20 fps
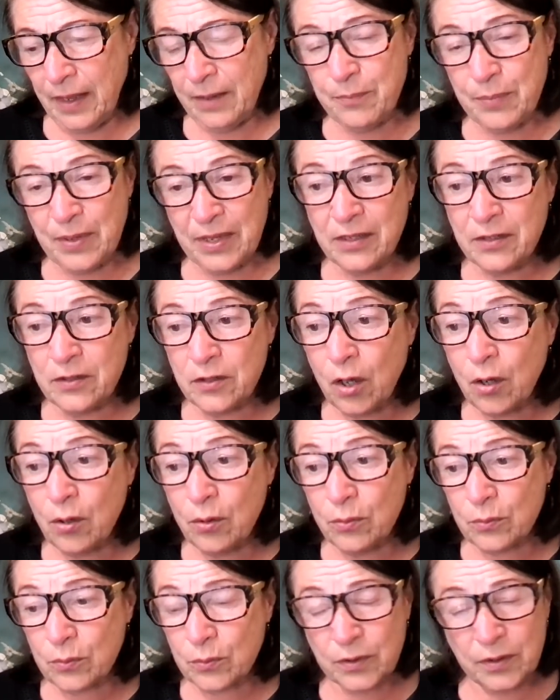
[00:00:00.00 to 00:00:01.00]
be
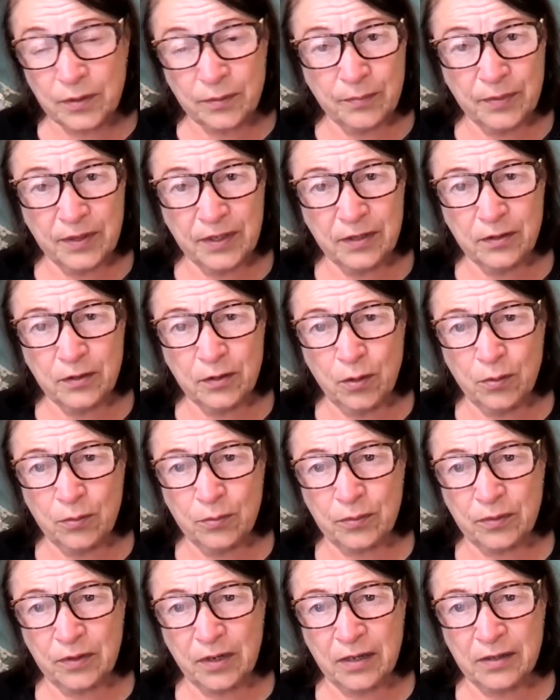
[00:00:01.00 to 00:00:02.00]
alone,
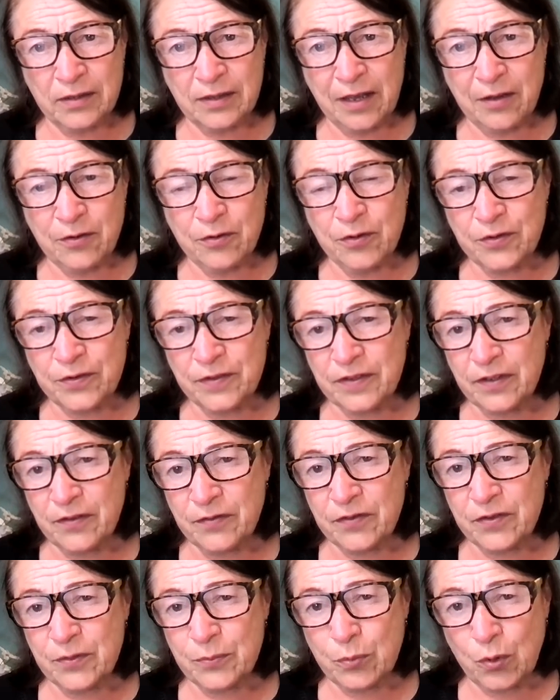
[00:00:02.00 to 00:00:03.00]
allow
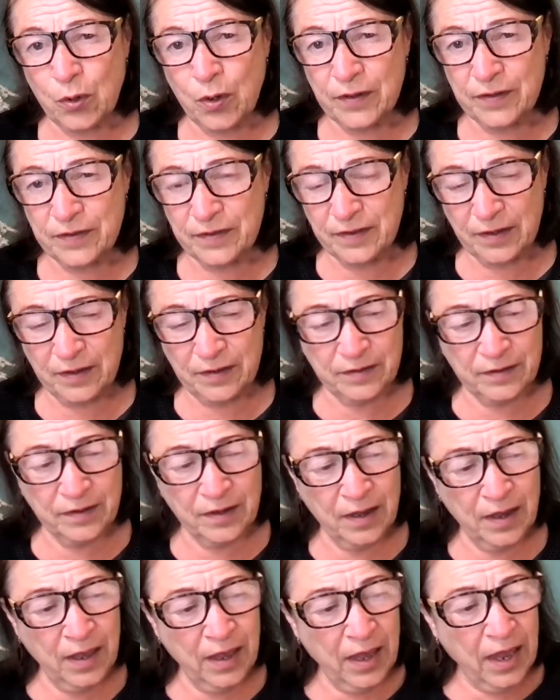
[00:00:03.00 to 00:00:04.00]
yourself to process.
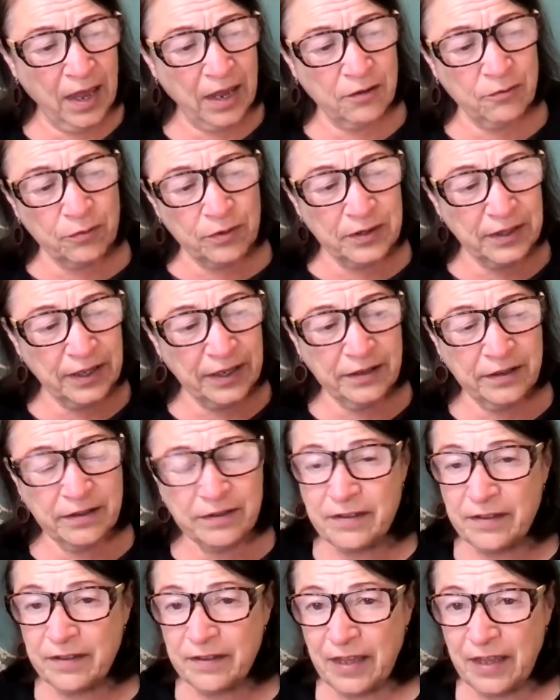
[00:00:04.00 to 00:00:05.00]
And related
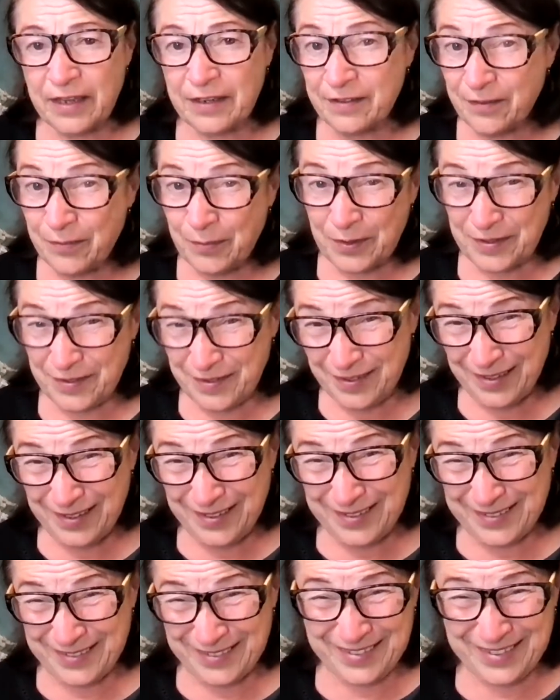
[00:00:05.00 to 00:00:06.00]
to that is my
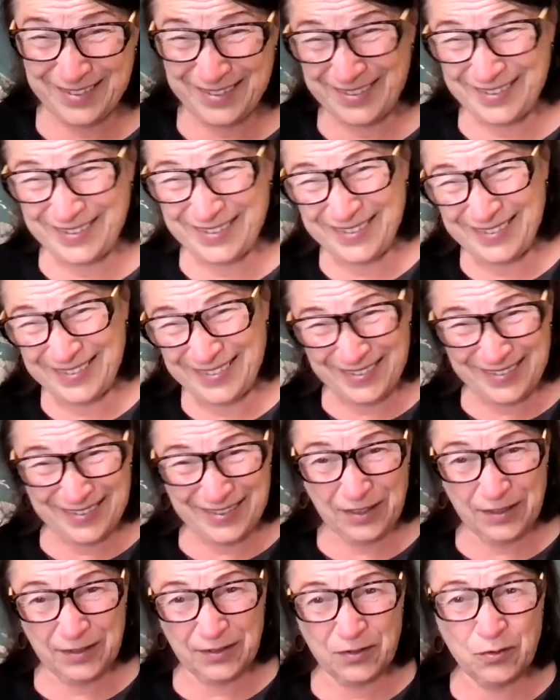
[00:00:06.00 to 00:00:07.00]
second
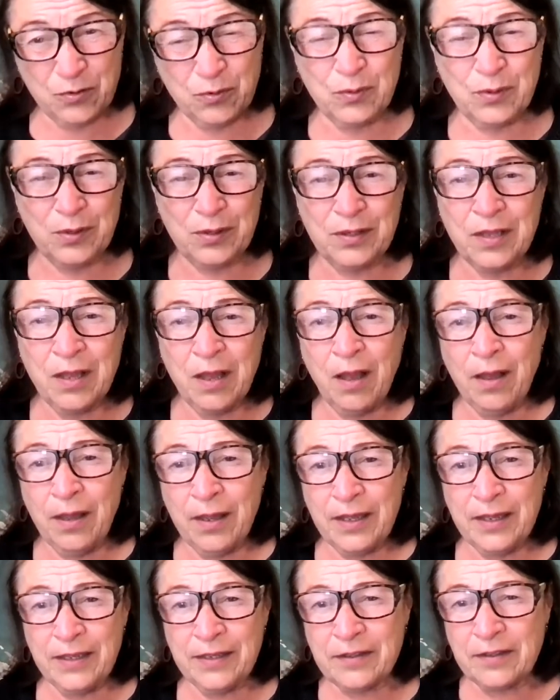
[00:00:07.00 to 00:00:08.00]
tool
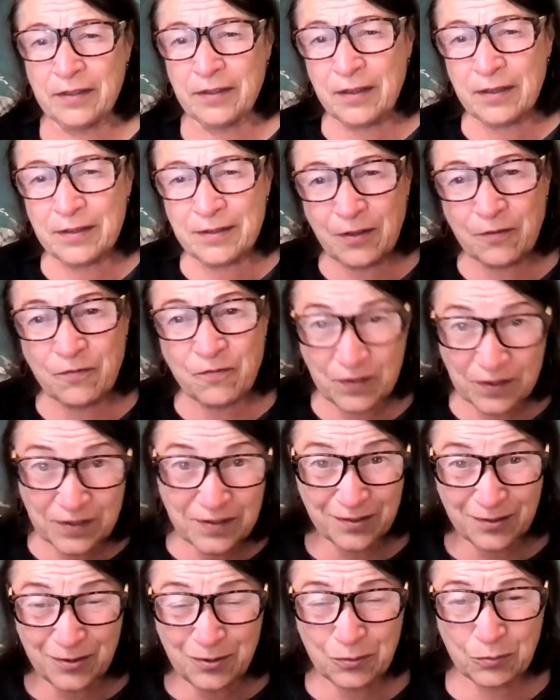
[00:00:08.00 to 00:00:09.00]
in the
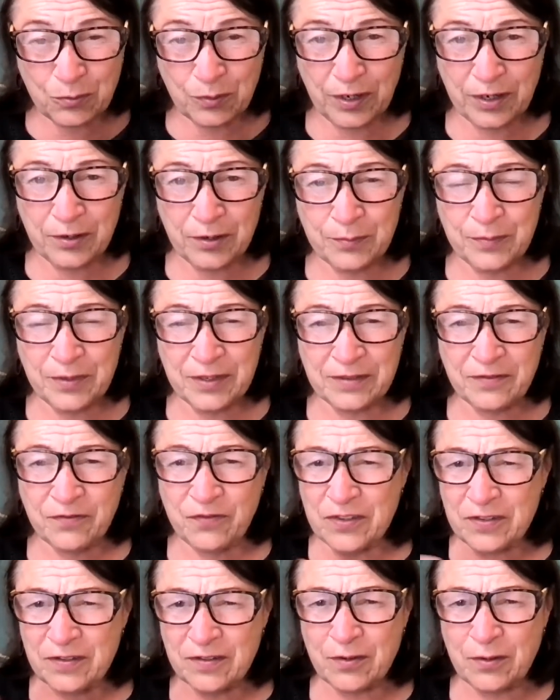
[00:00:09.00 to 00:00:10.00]
physical realm. It's
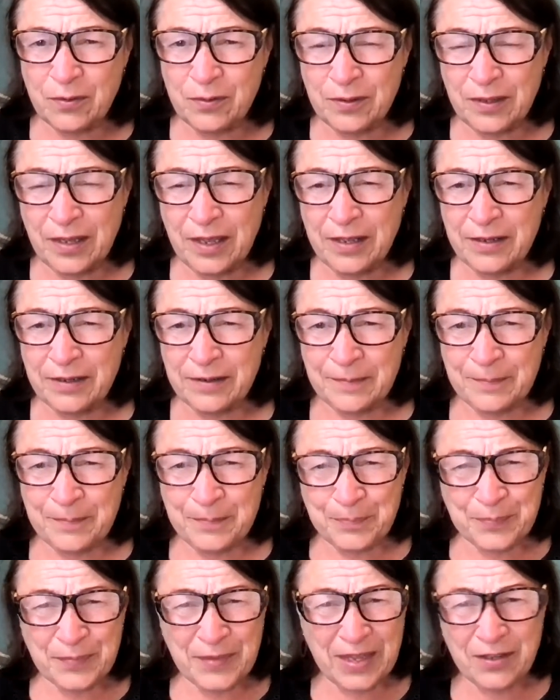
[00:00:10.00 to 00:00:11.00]
physical and
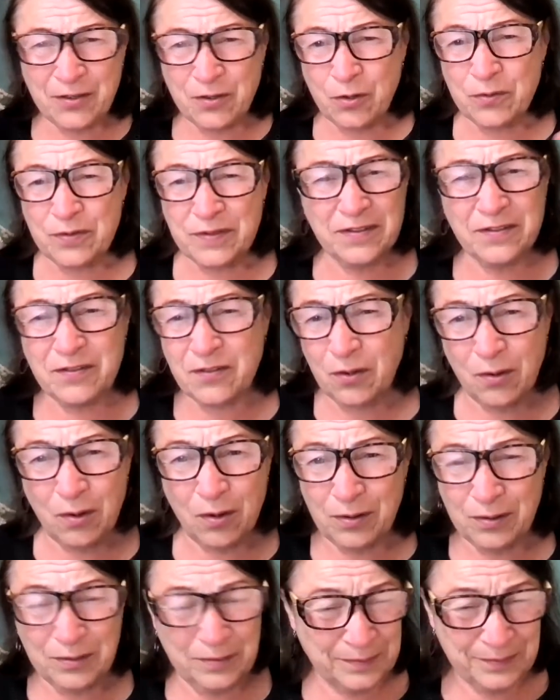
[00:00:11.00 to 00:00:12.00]
it goes into
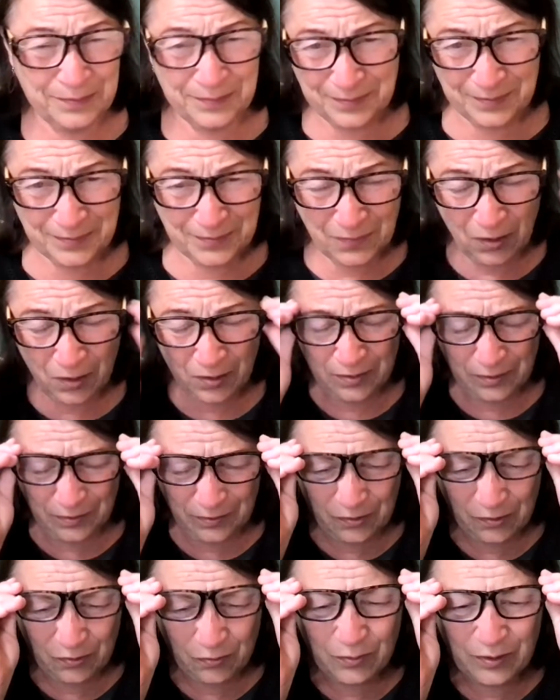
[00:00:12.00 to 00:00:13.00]
all
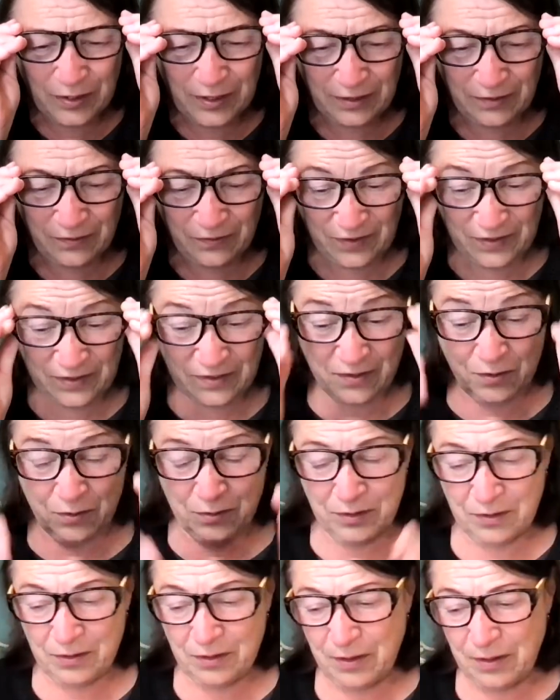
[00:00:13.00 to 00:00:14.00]
three, the
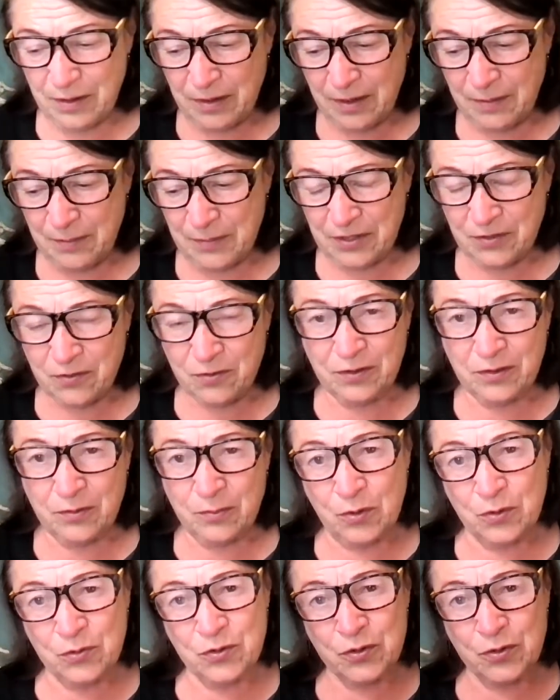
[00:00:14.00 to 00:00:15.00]
physical, mental,
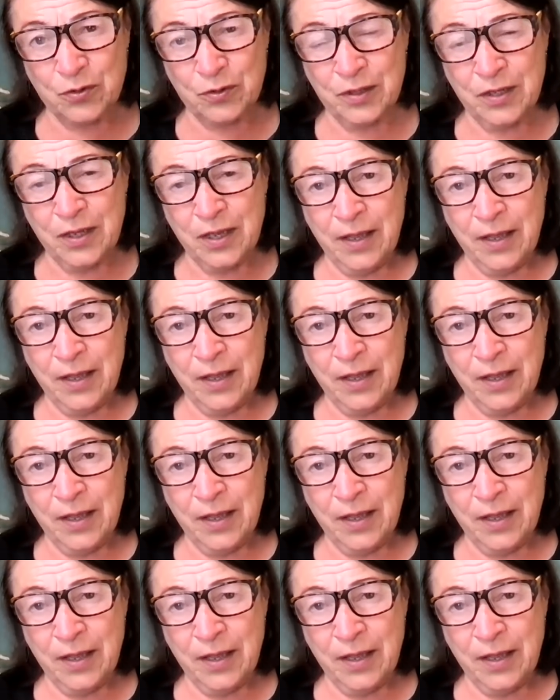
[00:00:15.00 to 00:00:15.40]
emotional,